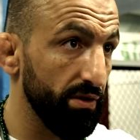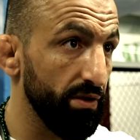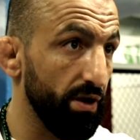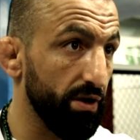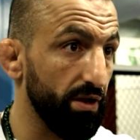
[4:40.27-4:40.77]

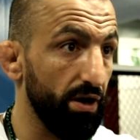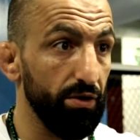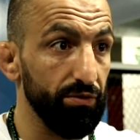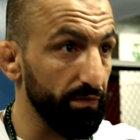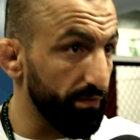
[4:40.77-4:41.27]
knocked
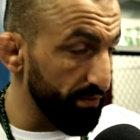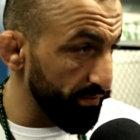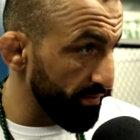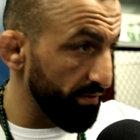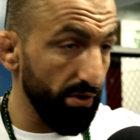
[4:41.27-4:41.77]
out or if
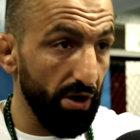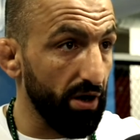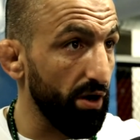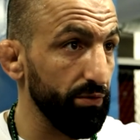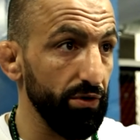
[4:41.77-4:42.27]
you
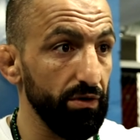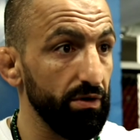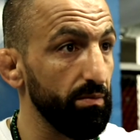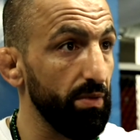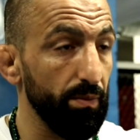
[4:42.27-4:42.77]
knock out your
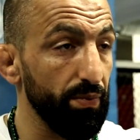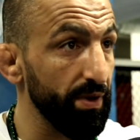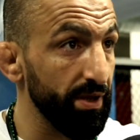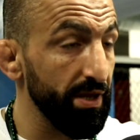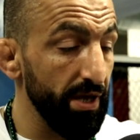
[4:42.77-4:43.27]

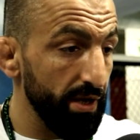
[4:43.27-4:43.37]
opponent.